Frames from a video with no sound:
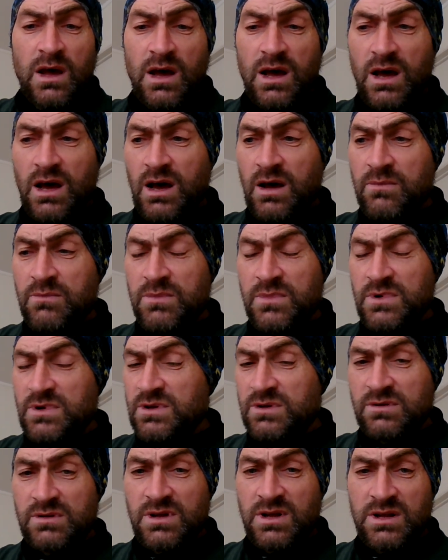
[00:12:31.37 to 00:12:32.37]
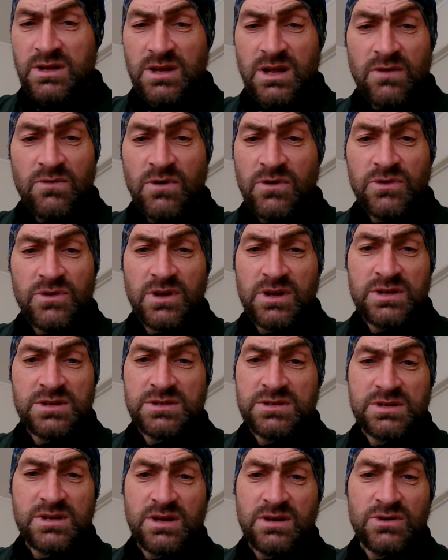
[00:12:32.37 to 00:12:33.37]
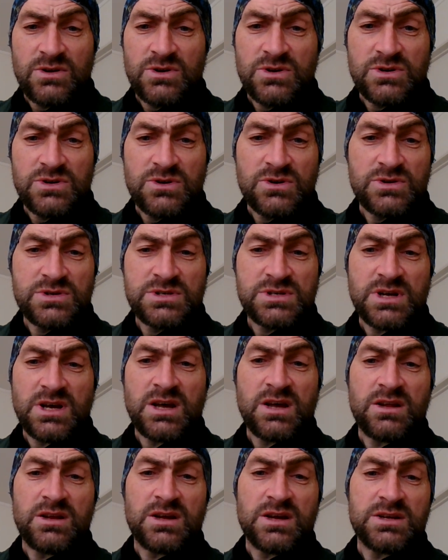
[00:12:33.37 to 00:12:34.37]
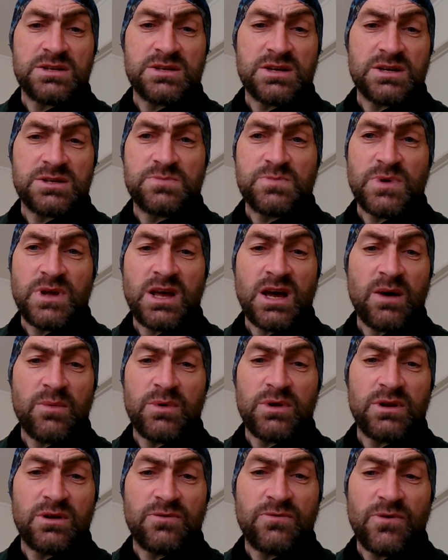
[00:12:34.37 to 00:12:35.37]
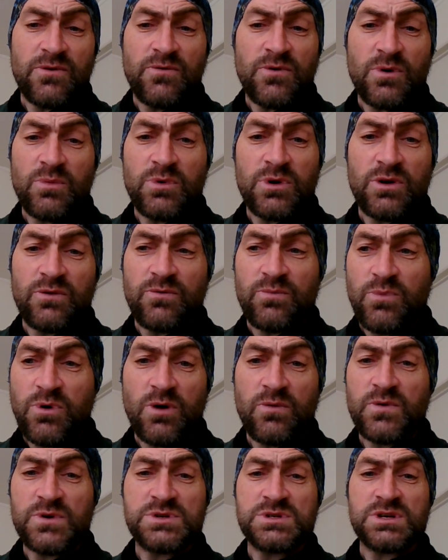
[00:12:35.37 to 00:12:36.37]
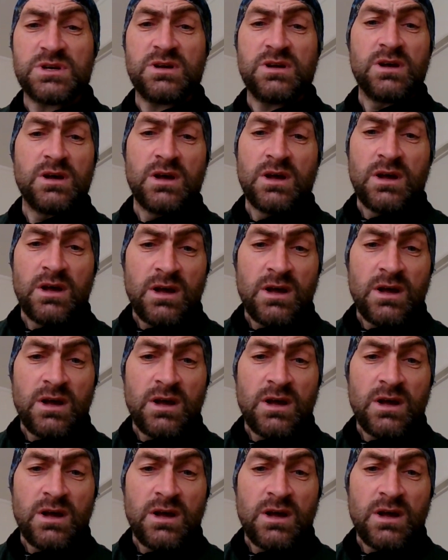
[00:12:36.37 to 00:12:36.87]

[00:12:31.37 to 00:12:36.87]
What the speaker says: and everything's you're seeing is becoming a fulfillment of prophecy,